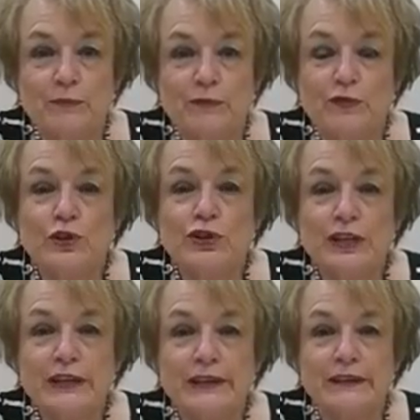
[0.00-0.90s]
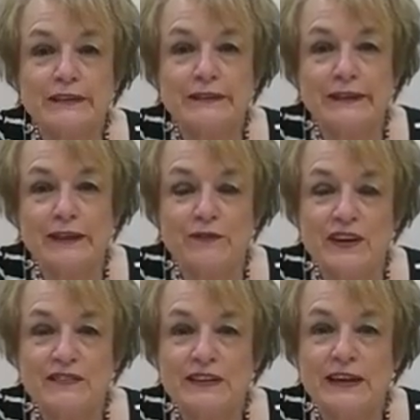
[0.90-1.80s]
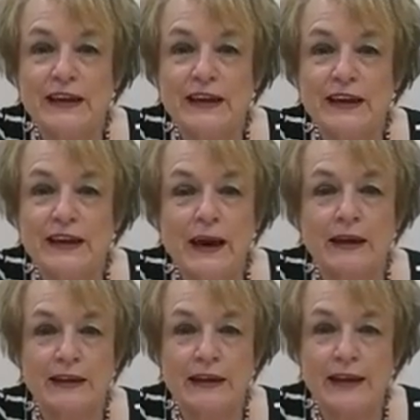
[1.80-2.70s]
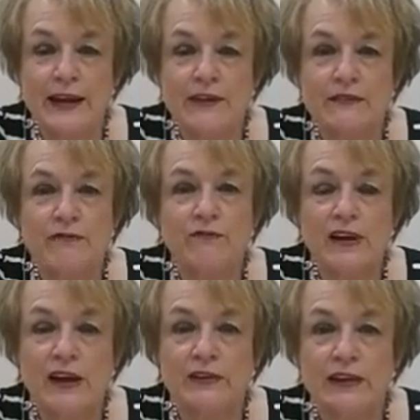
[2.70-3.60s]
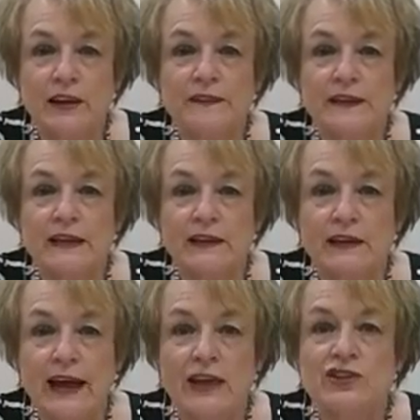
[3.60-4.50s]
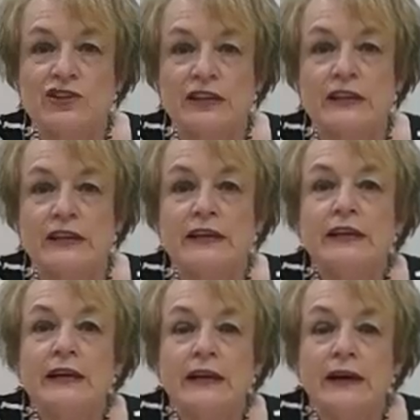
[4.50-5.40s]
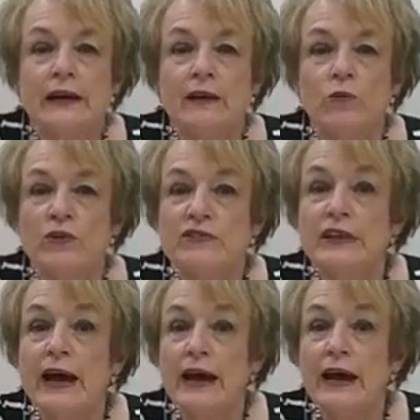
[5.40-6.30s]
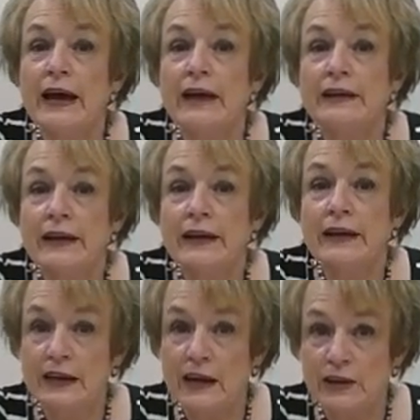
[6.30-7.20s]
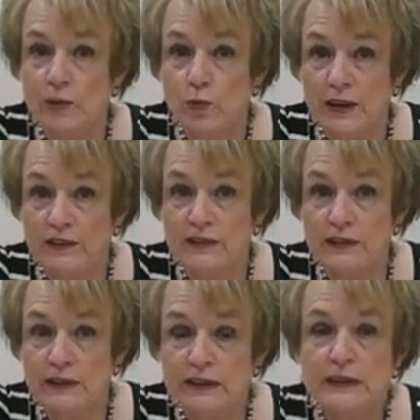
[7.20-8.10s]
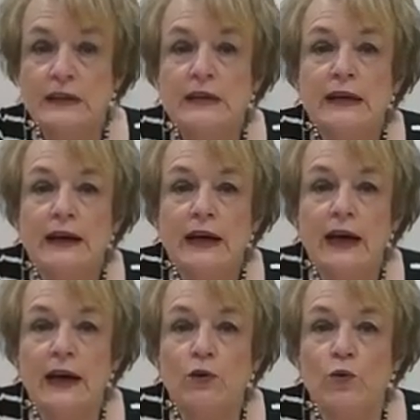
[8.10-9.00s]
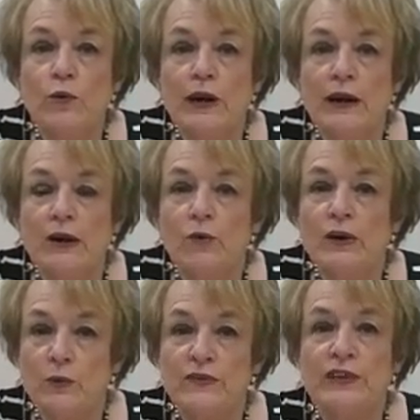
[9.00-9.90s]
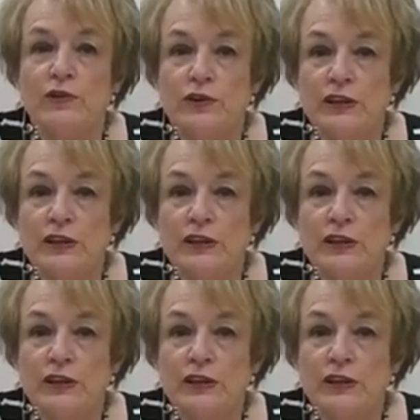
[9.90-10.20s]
searching and investigating about a case and found out that it actually was not a Seneca County resident who, when it was entered